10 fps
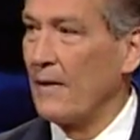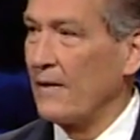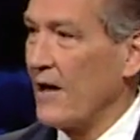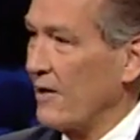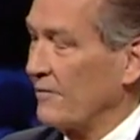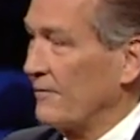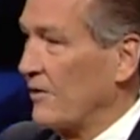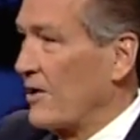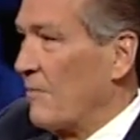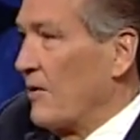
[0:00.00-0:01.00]
Now,
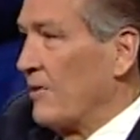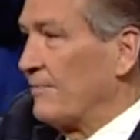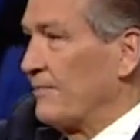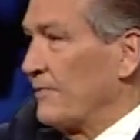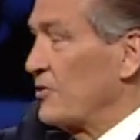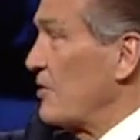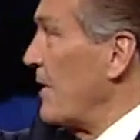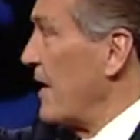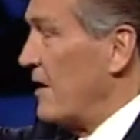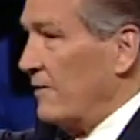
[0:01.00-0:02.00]
look up here. See
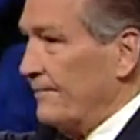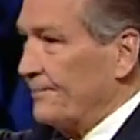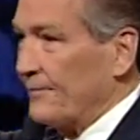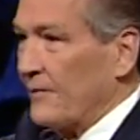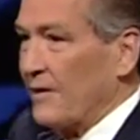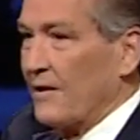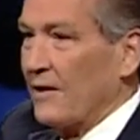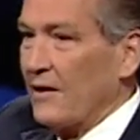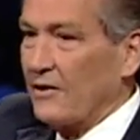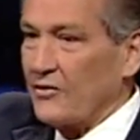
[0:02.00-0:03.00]
my hand?
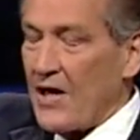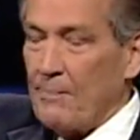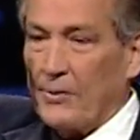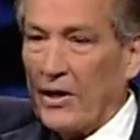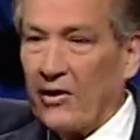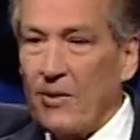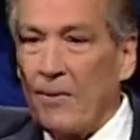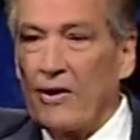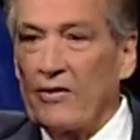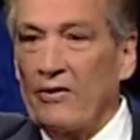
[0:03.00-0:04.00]
Does that particularly
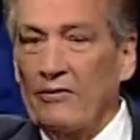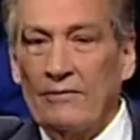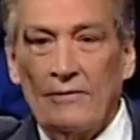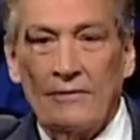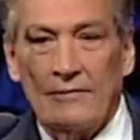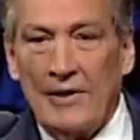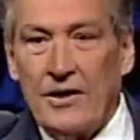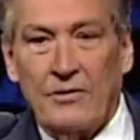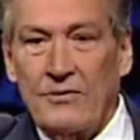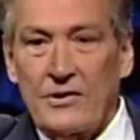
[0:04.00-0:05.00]
bother you? I
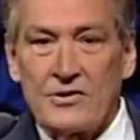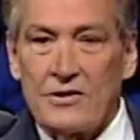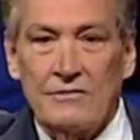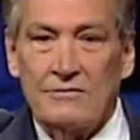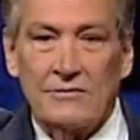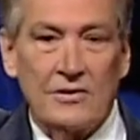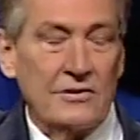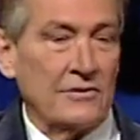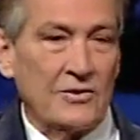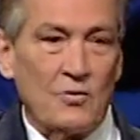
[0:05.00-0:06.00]
don't think so.
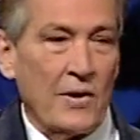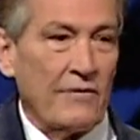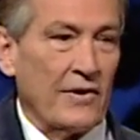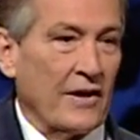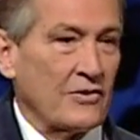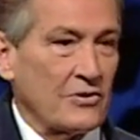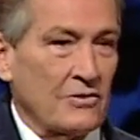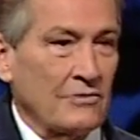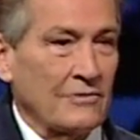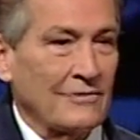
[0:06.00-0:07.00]
I'm uh, just waving at
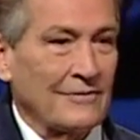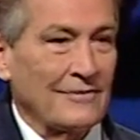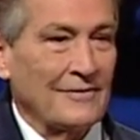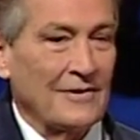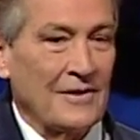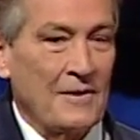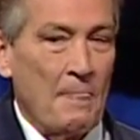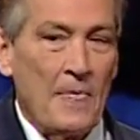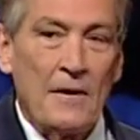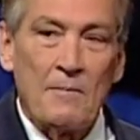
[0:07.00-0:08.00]
you.
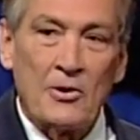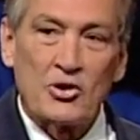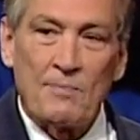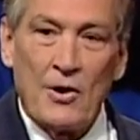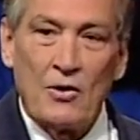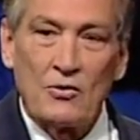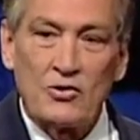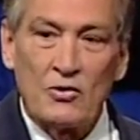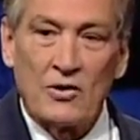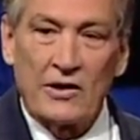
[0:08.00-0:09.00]
But
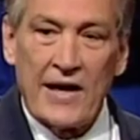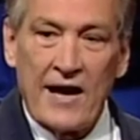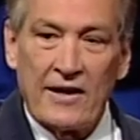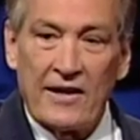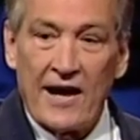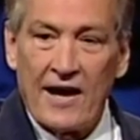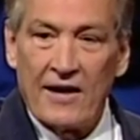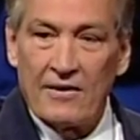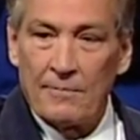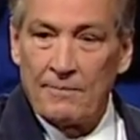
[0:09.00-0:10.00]
suppose you look down in the
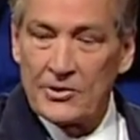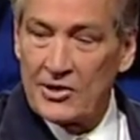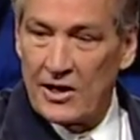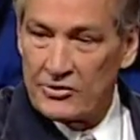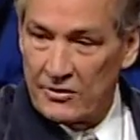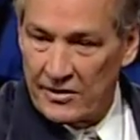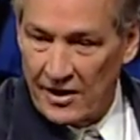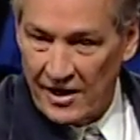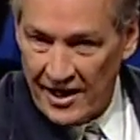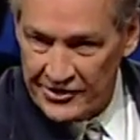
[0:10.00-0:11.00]
aisle beside you and there
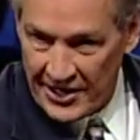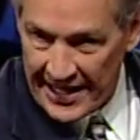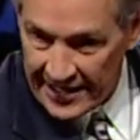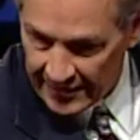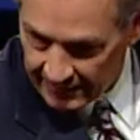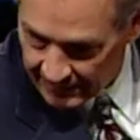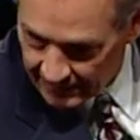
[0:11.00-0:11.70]
lies a hand.